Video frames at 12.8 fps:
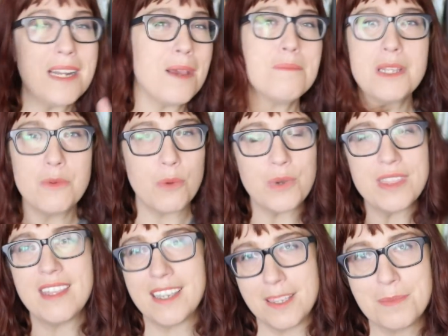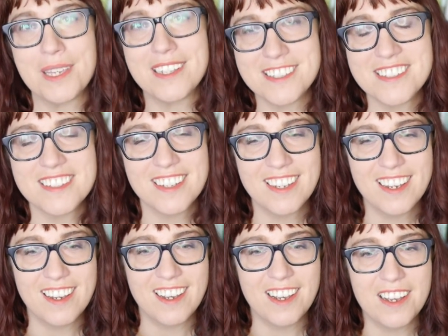not mean what we think it means.
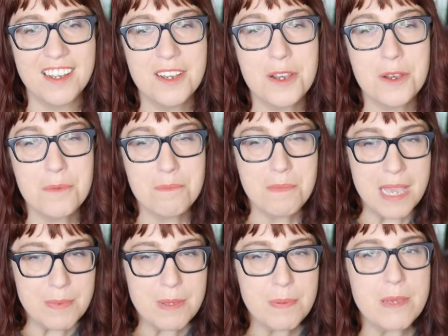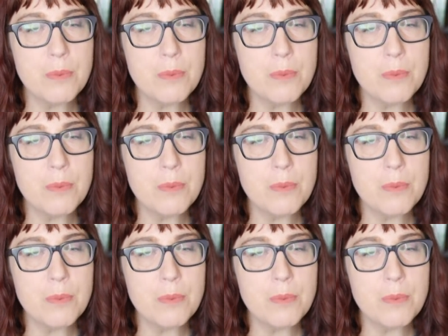Maybe